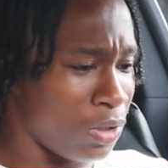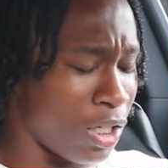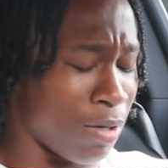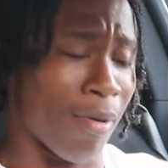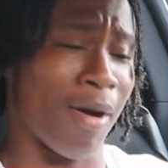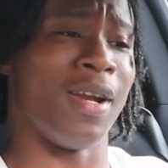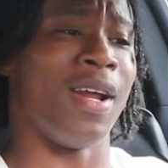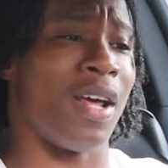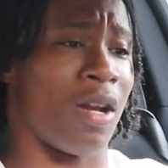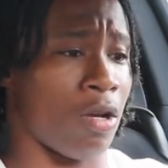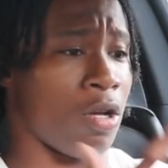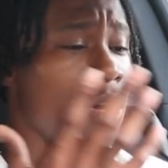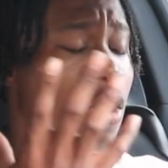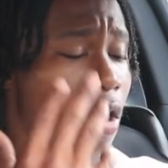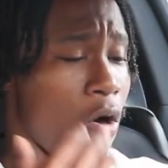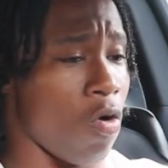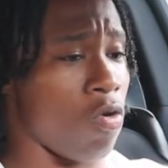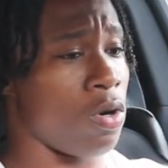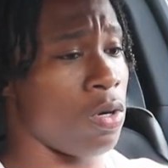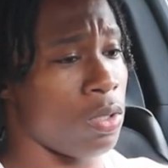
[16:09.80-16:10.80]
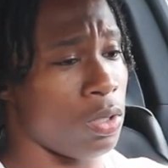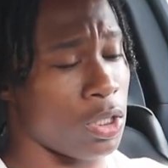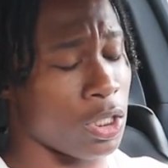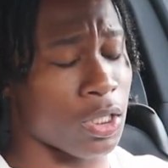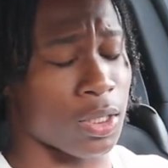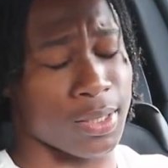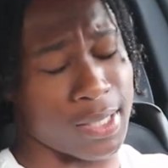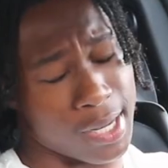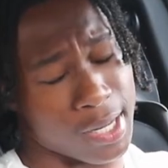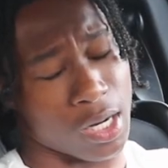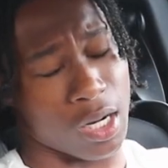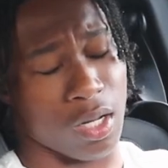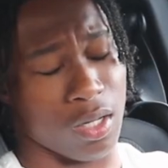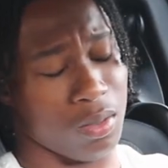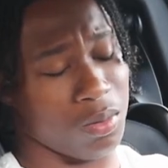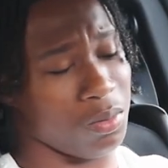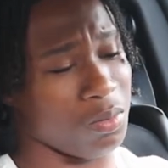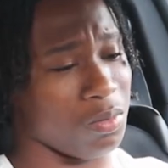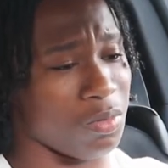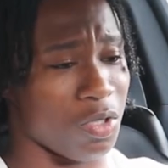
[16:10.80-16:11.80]
Am I not a good owner? Just say it.
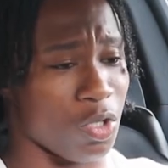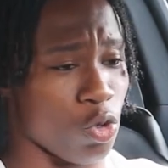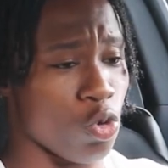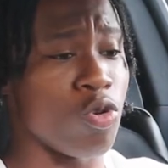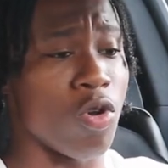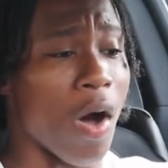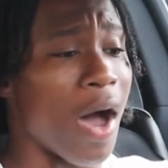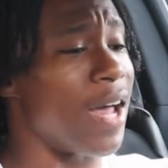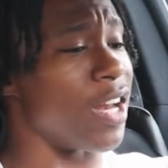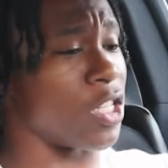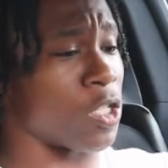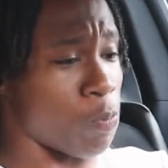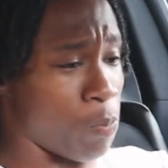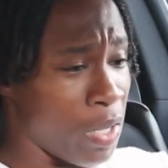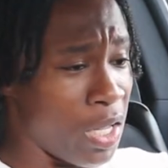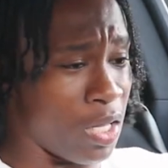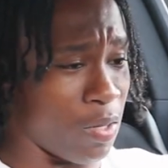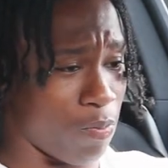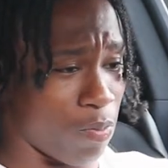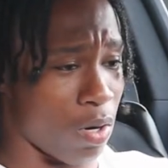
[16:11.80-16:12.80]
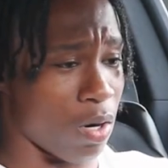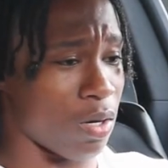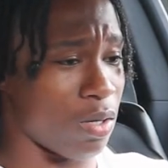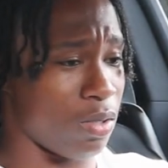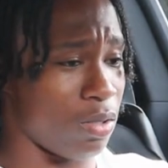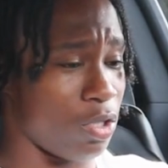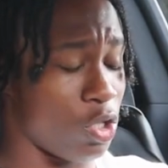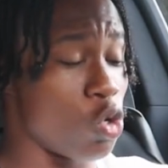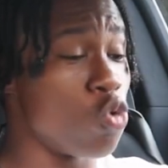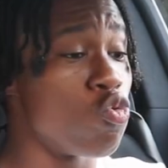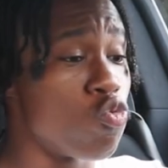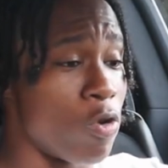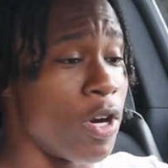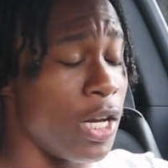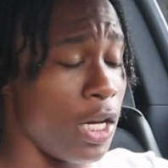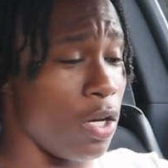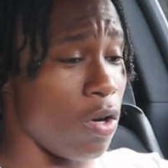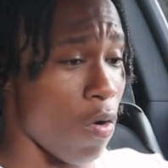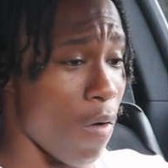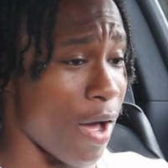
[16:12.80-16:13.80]
You know how to speak, bro. You
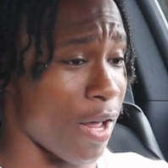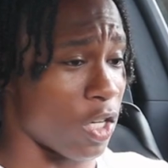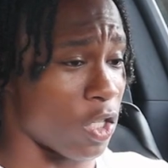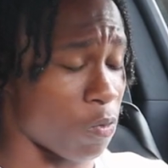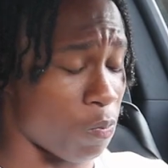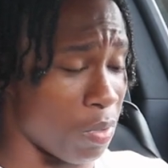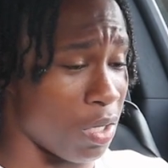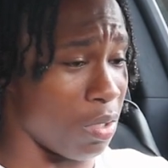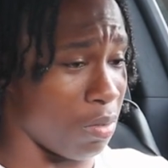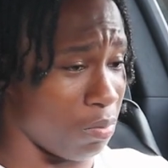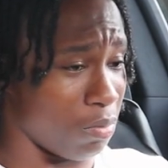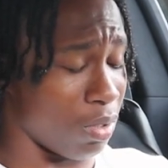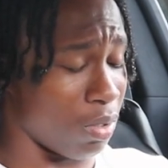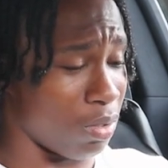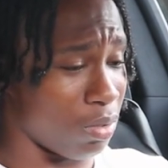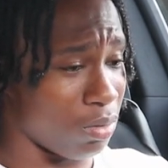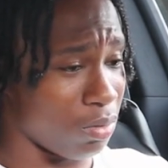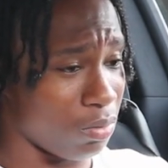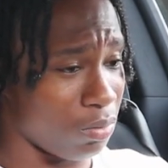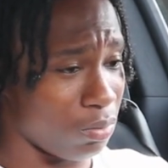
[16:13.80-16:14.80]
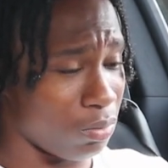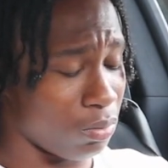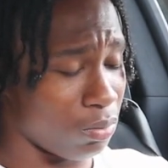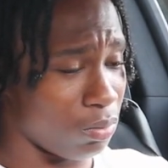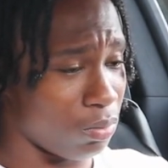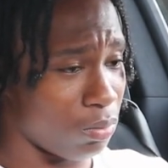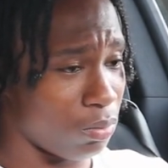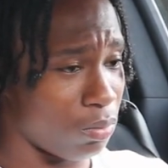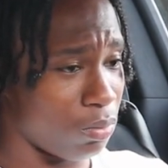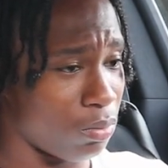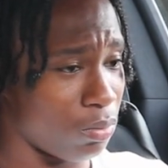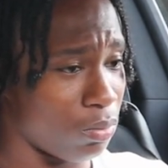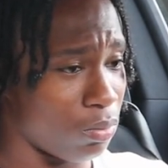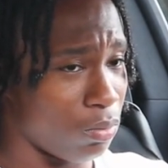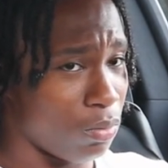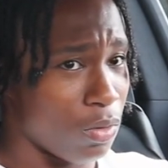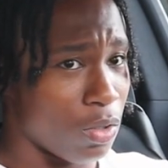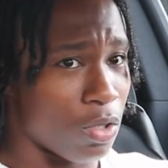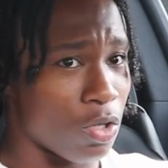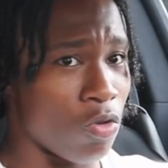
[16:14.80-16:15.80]
really know how to speak, bro.
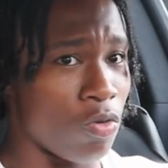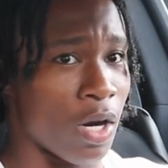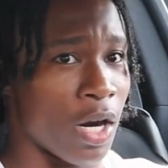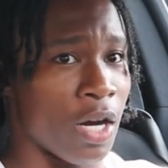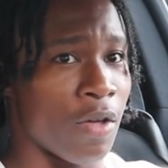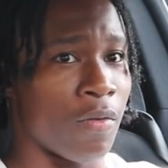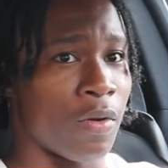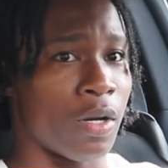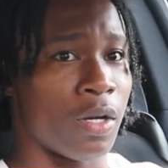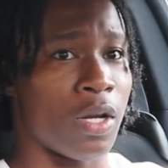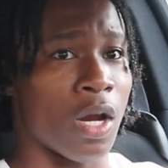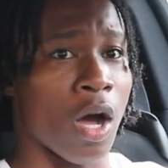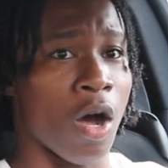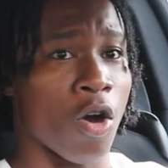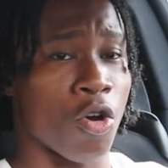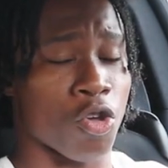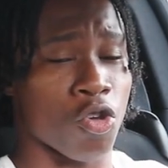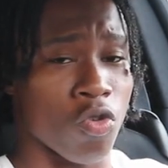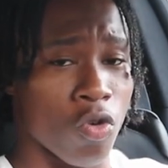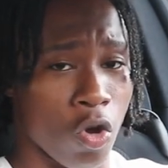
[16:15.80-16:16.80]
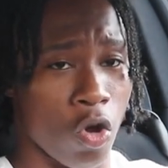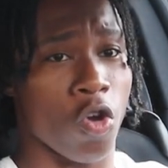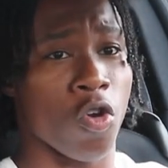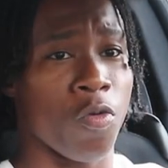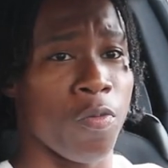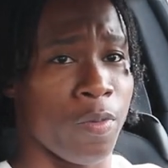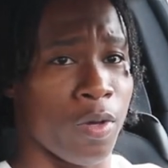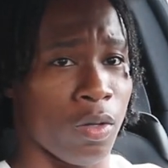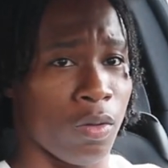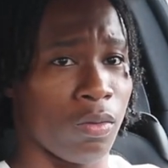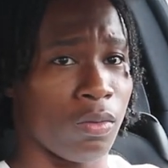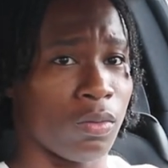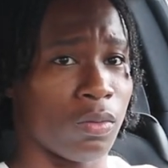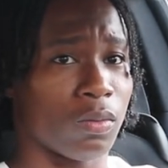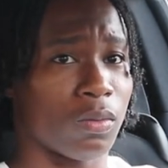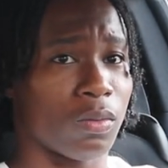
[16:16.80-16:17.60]
You're not even a dog, you human.